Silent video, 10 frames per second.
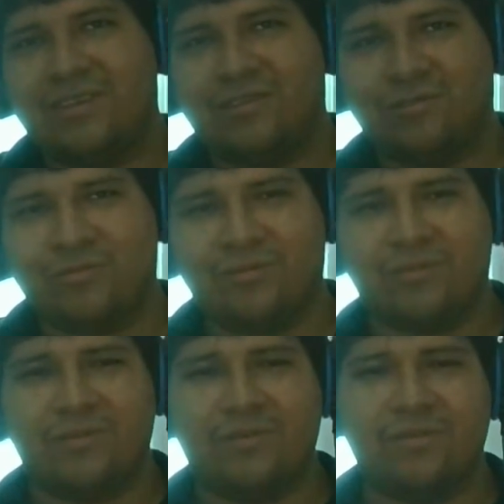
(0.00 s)
tool,
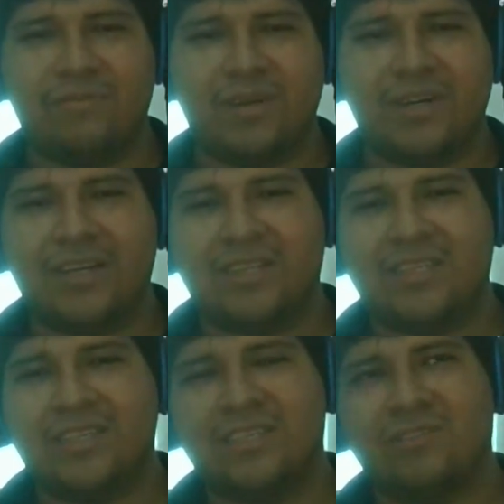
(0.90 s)
but
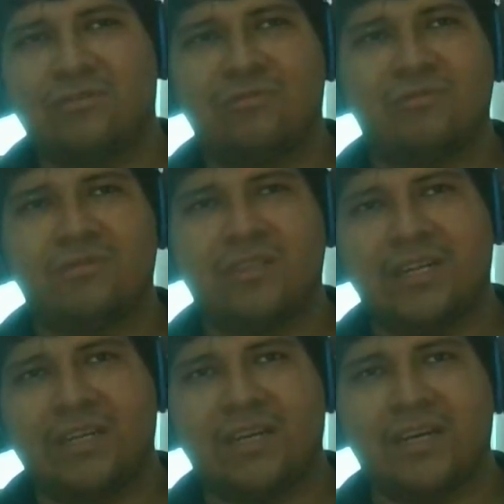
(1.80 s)
it's a tool
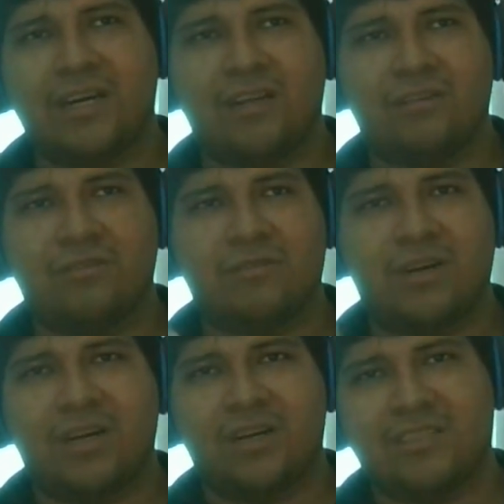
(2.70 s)
that allows
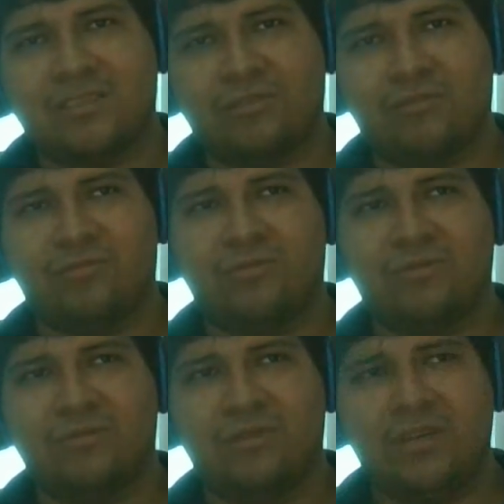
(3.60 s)
us to